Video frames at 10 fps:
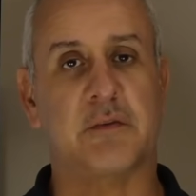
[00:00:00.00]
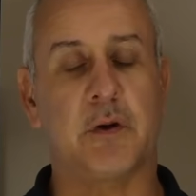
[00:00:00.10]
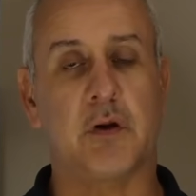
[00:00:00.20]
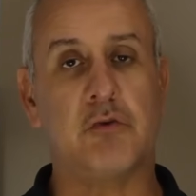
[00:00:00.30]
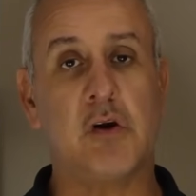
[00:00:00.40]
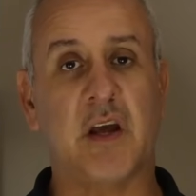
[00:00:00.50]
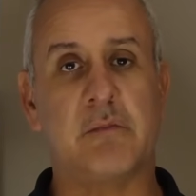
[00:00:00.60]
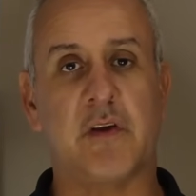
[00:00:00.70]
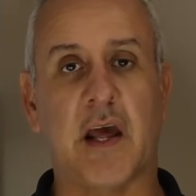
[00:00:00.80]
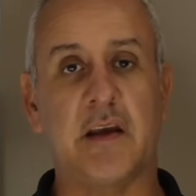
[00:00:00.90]
but the real
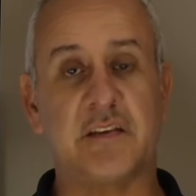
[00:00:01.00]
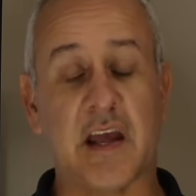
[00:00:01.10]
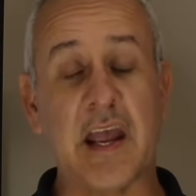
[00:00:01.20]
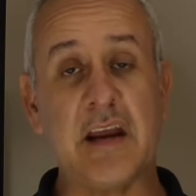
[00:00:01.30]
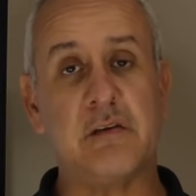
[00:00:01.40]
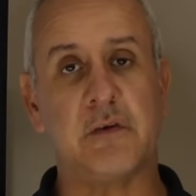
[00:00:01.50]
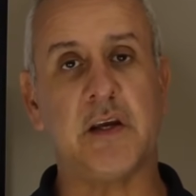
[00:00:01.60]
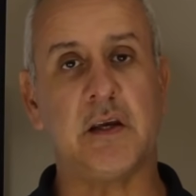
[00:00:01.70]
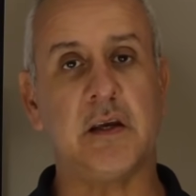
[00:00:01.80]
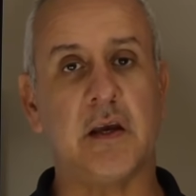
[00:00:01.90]
name for that is the
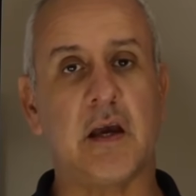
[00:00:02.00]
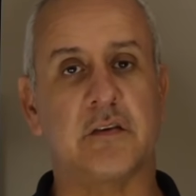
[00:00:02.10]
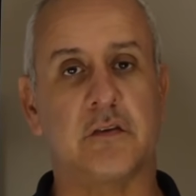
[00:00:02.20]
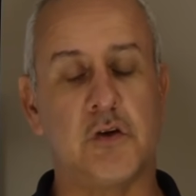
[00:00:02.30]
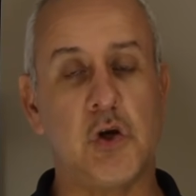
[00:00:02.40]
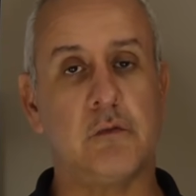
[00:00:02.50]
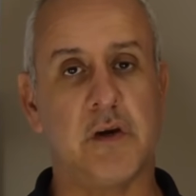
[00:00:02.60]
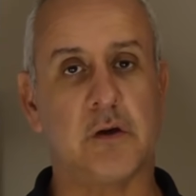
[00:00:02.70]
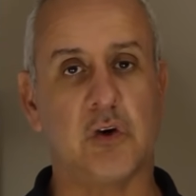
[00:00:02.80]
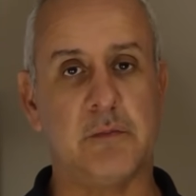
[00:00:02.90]
NVES, the New
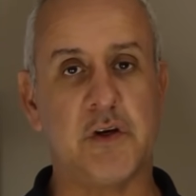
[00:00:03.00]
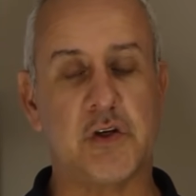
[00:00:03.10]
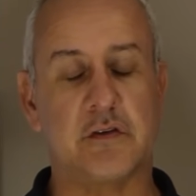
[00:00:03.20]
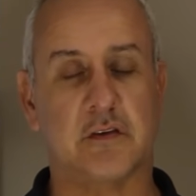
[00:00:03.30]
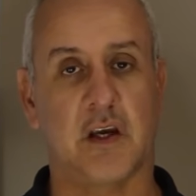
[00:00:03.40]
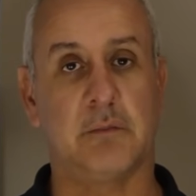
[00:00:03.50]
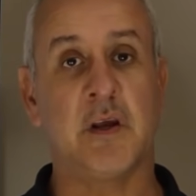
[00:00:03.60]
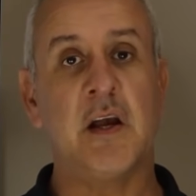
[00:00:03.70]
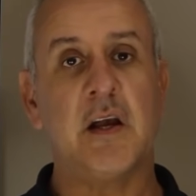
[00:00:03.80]
Vehicle Emission Scheme.